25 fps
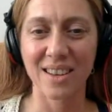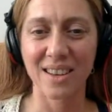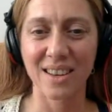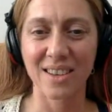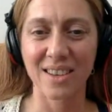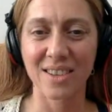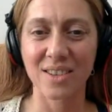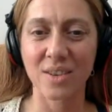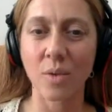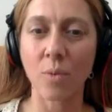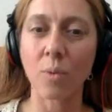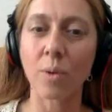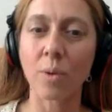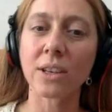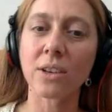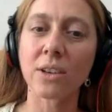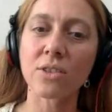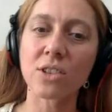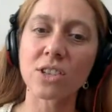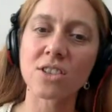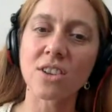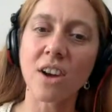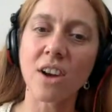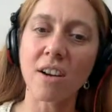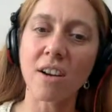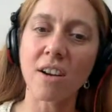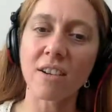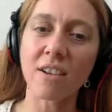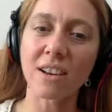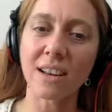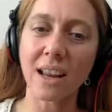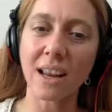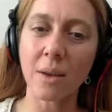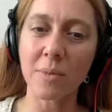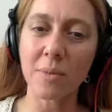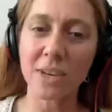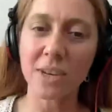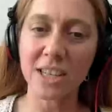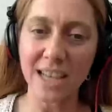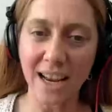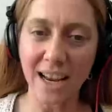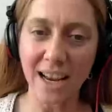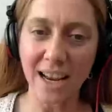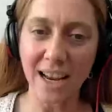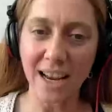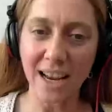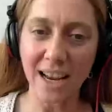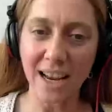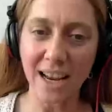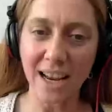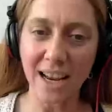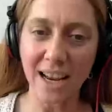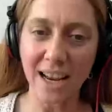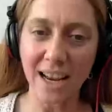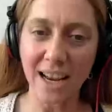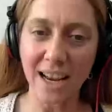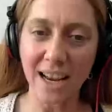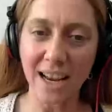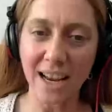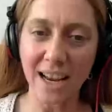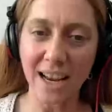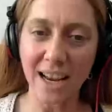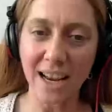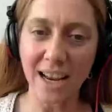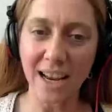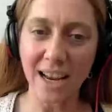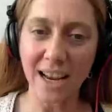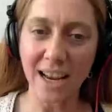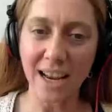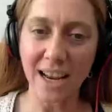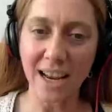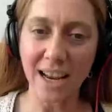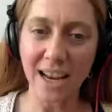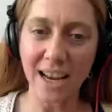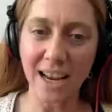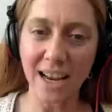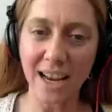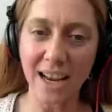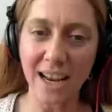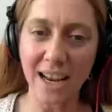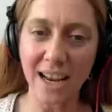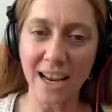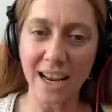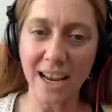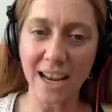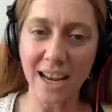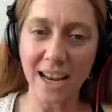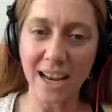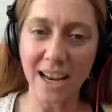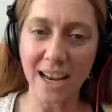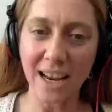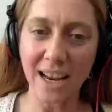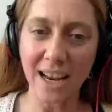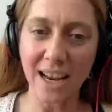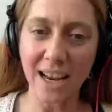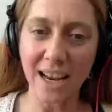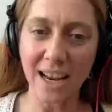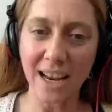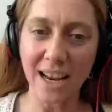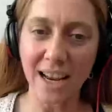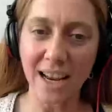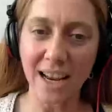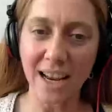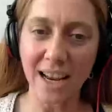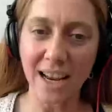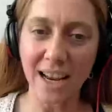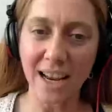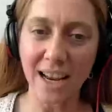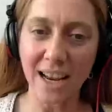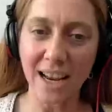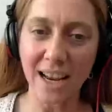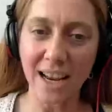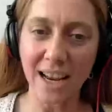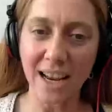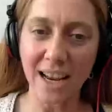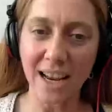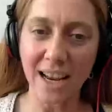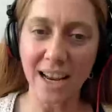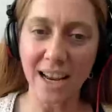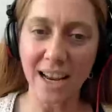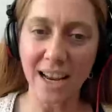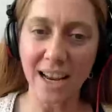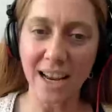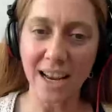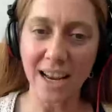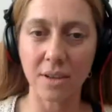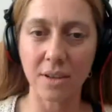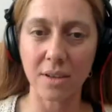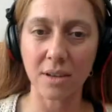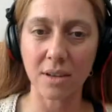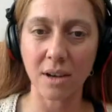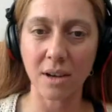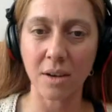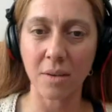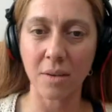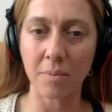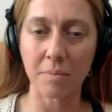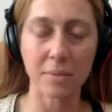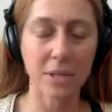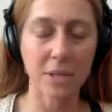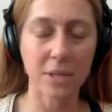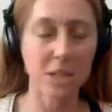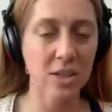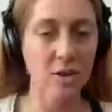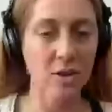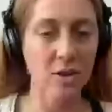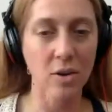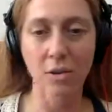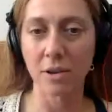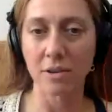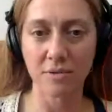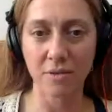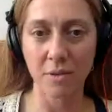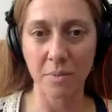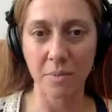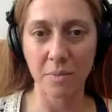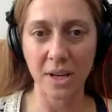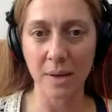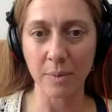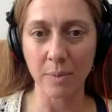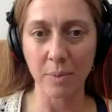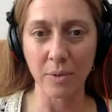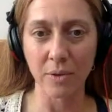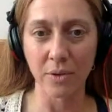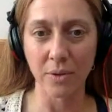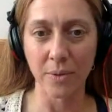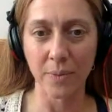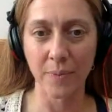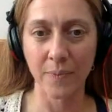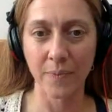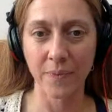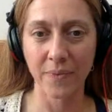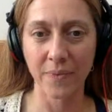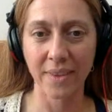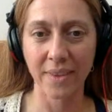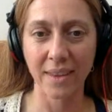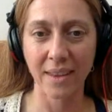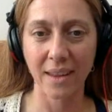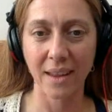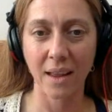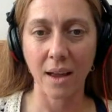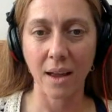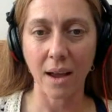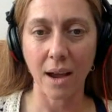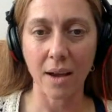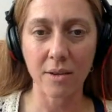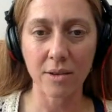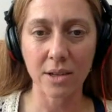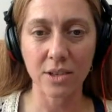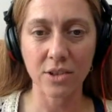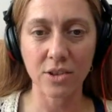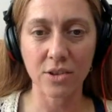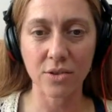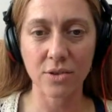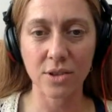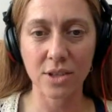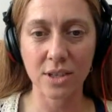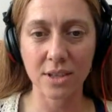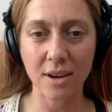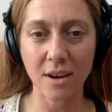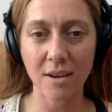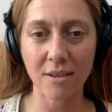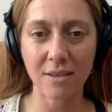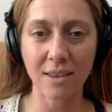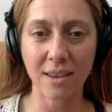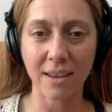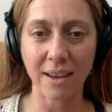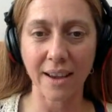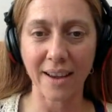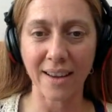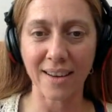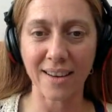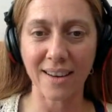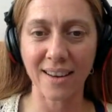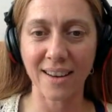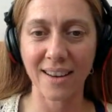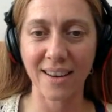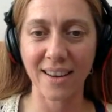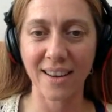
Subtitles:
So when you started imitating other people and copying different solos from people, how did you start that?